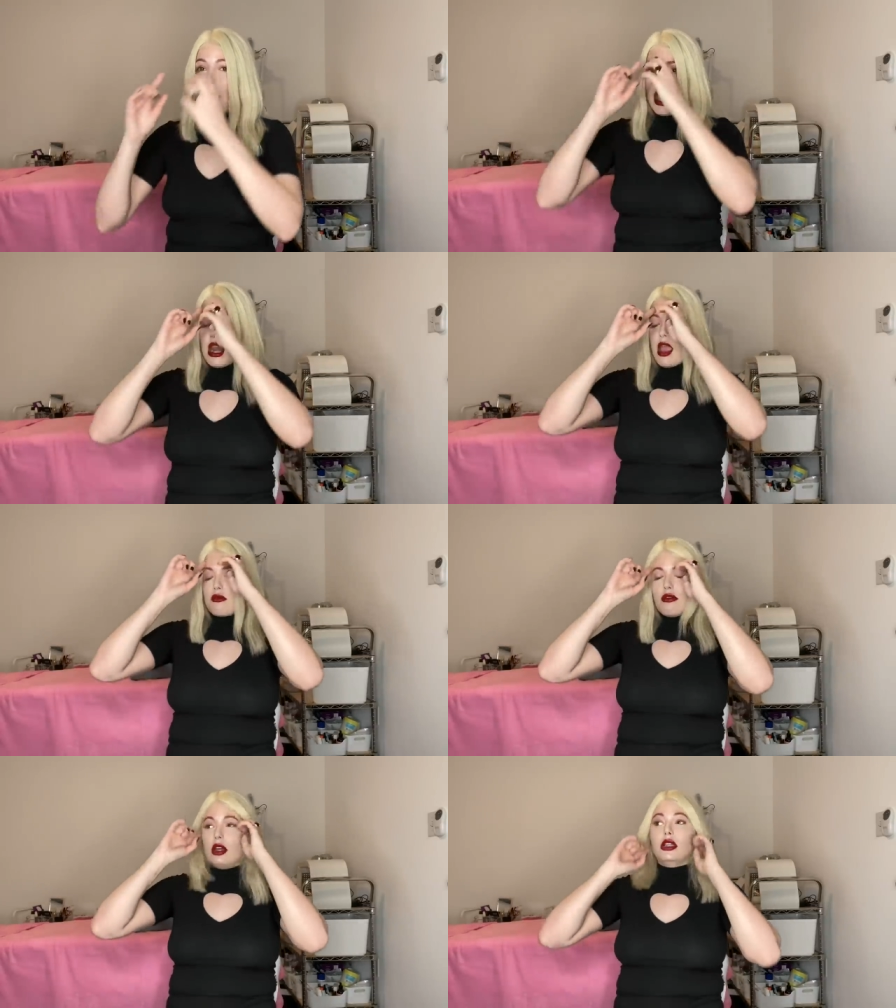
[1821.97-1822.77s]
And I
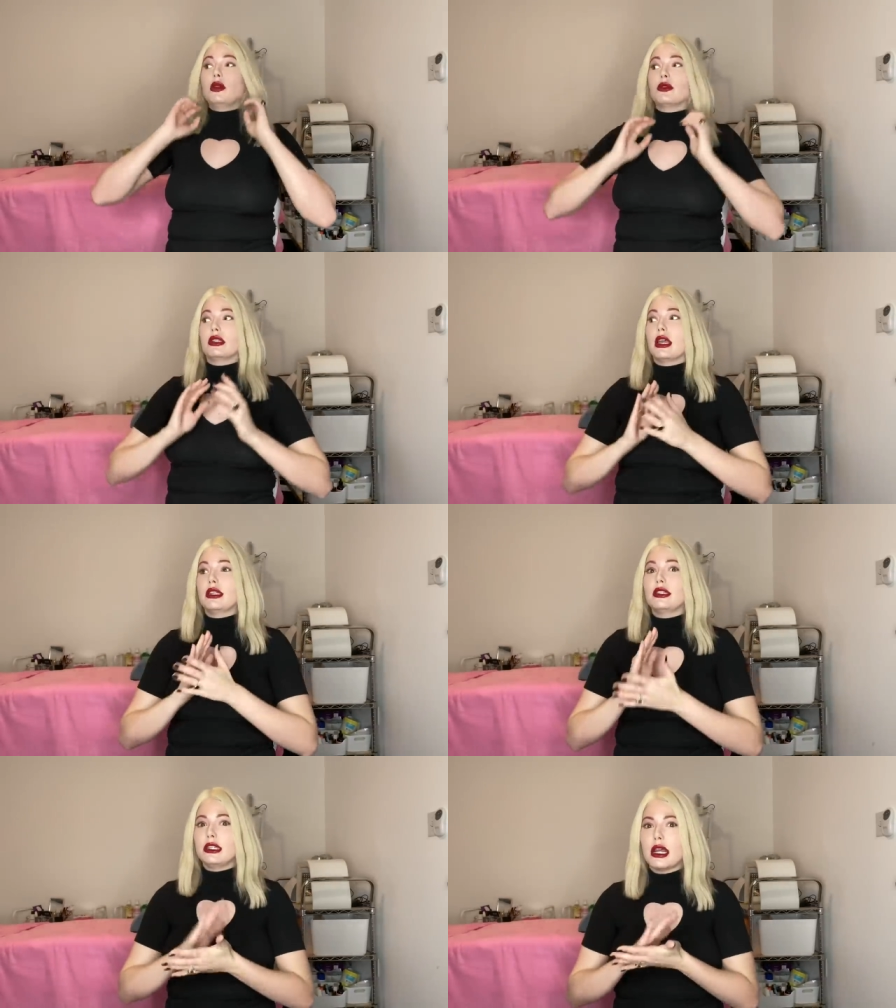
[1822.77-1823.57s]
really was
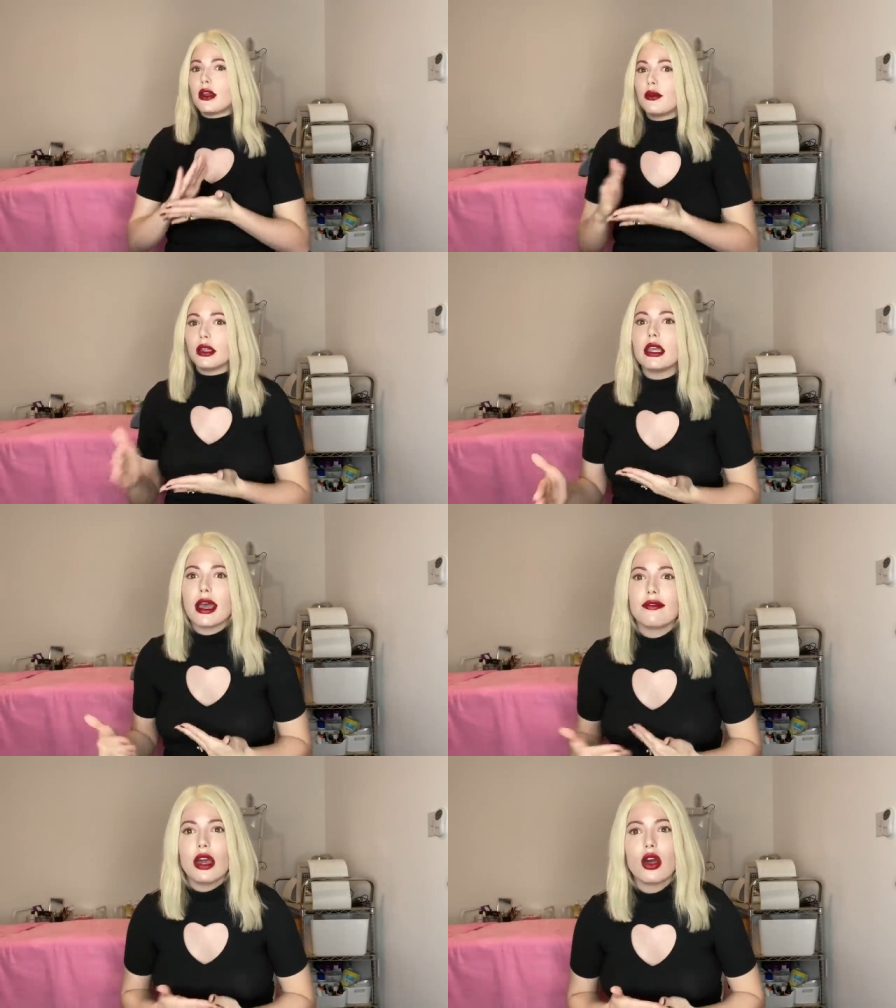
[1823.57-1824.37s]
like, did I really
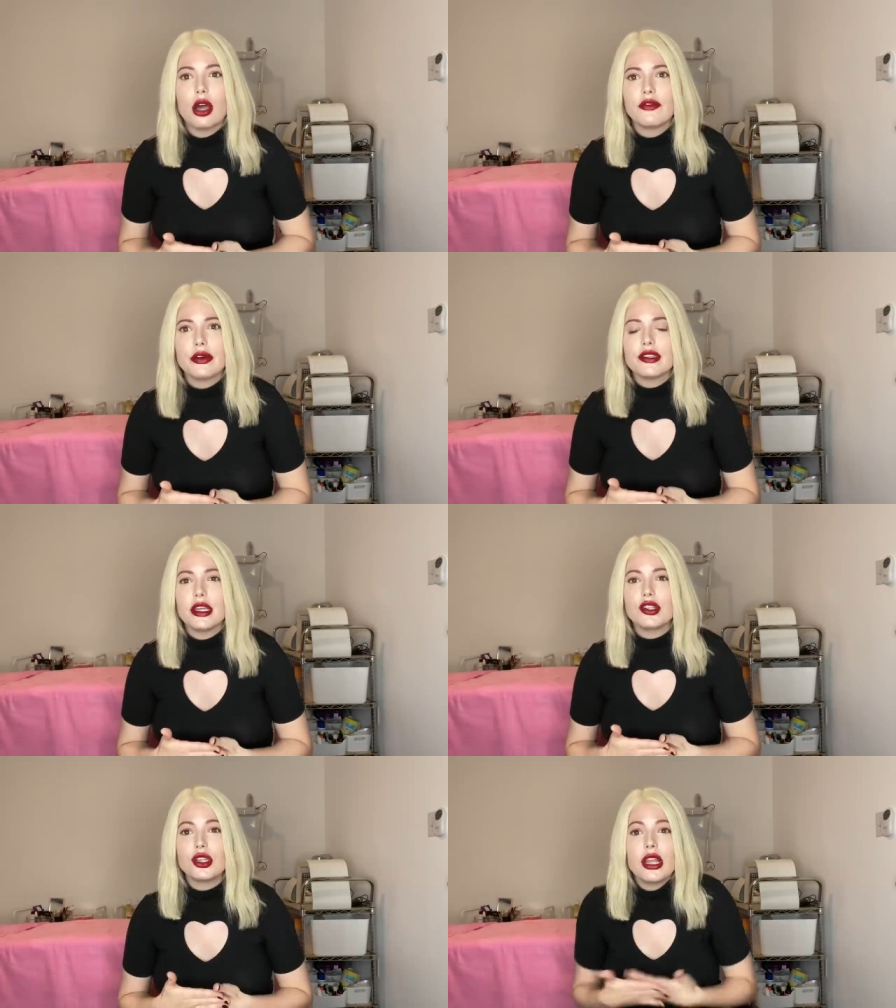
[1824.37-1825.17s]
have that
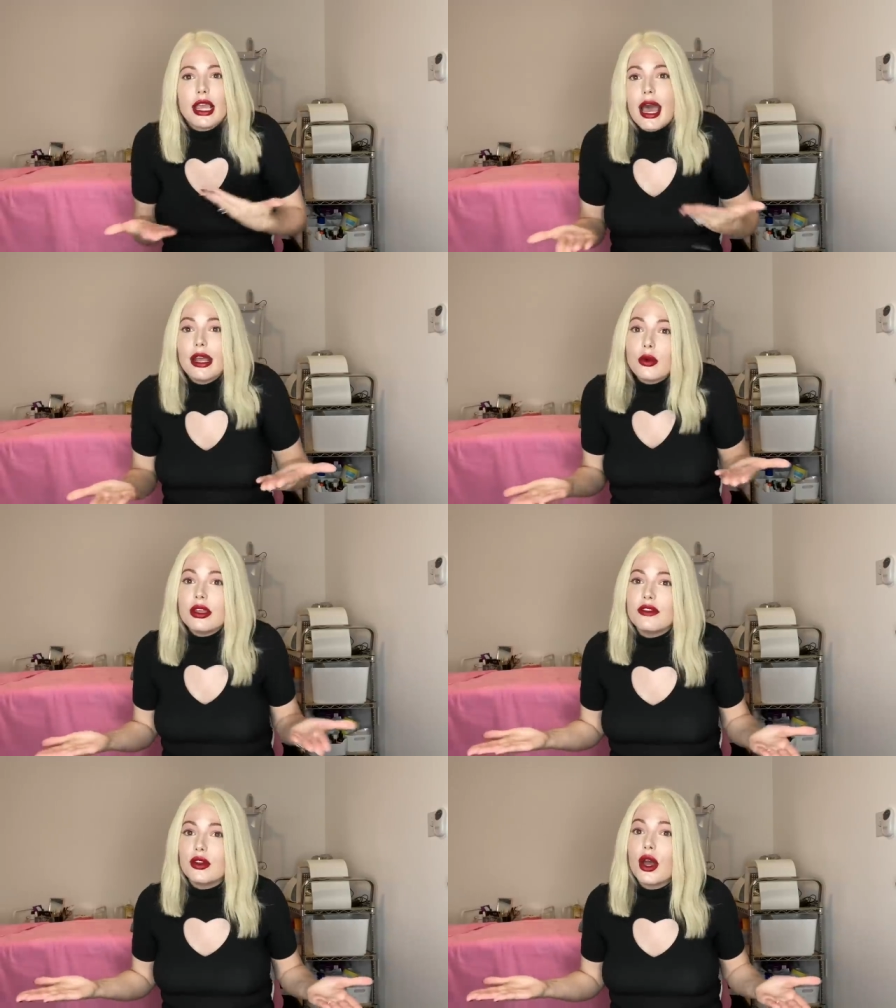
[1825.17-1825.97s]
conversation? Like, I don't
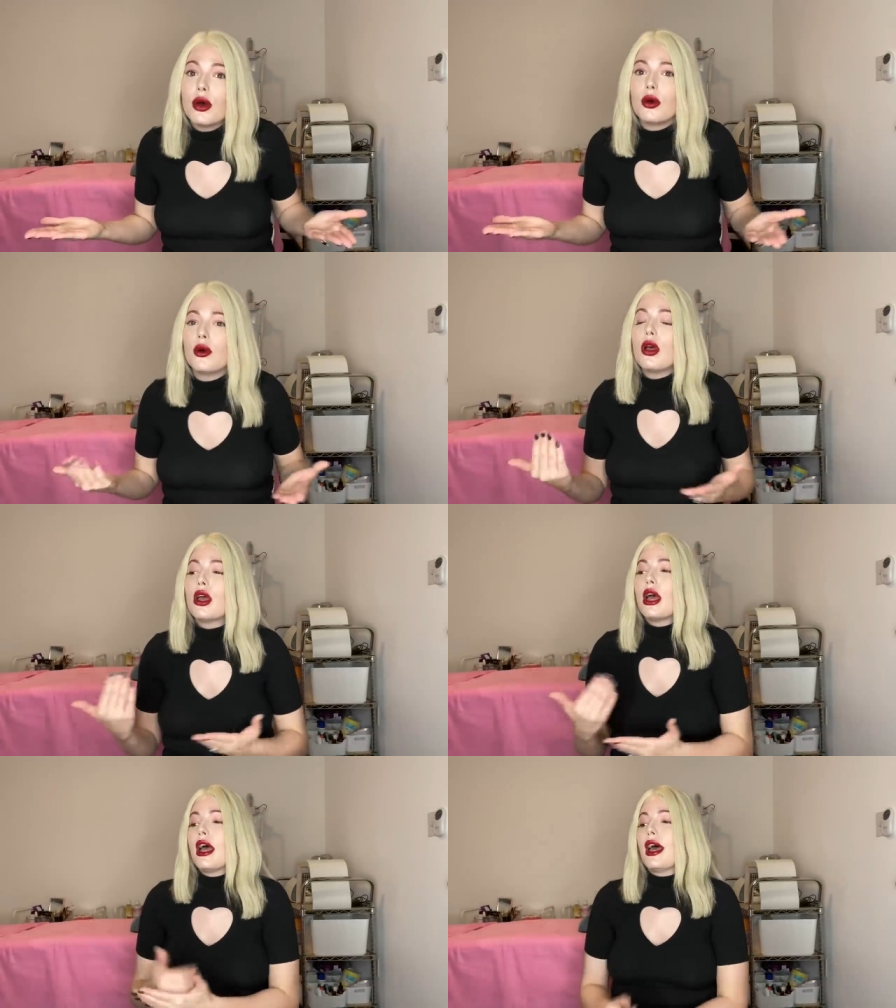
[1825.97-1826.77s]
even know.
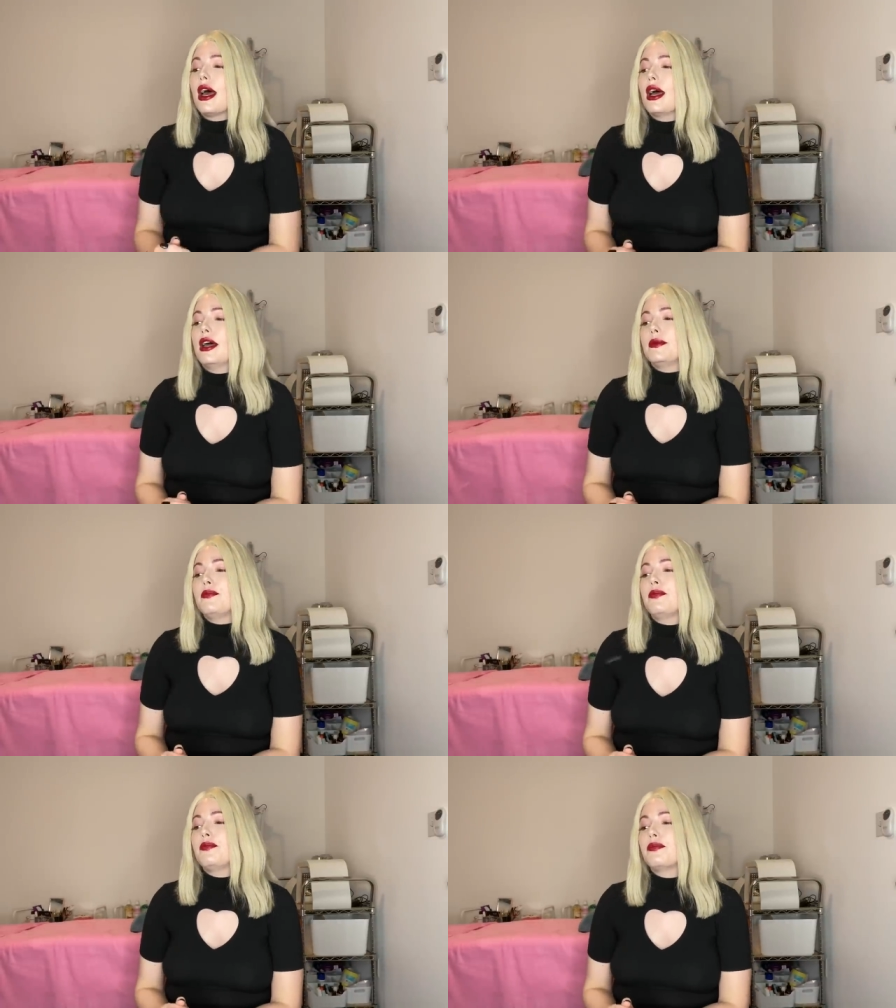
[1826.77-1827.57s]

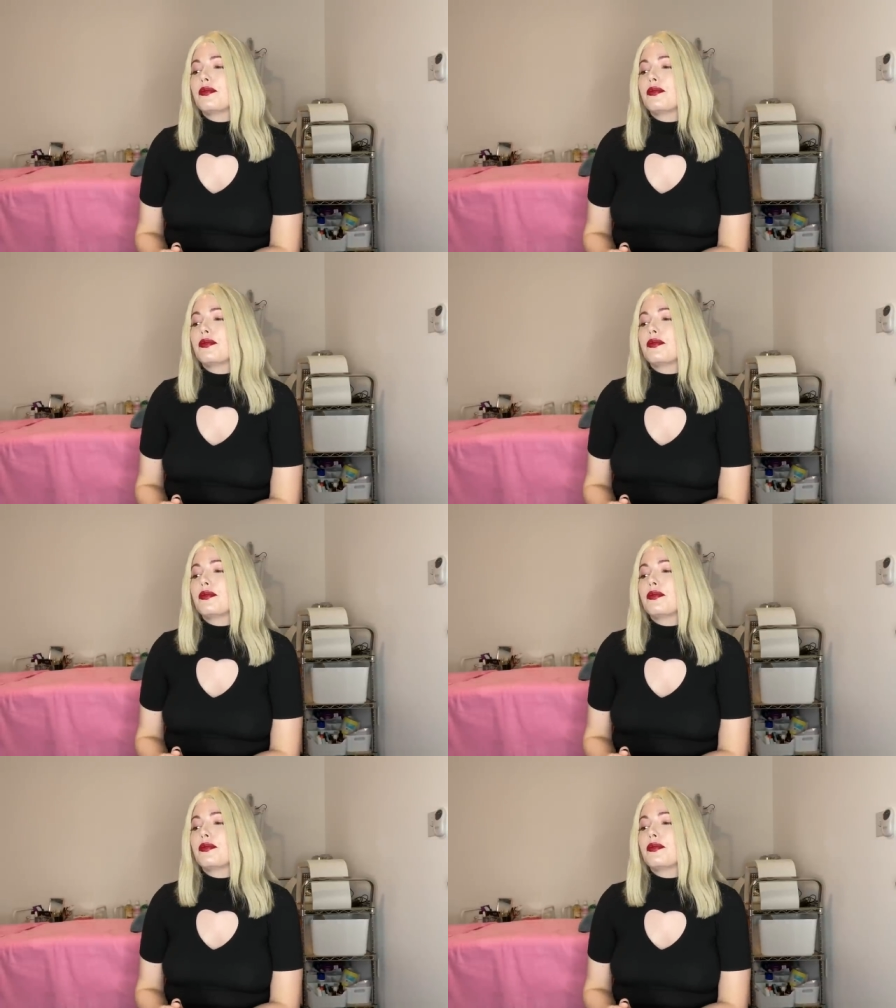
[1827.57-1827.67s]
Um,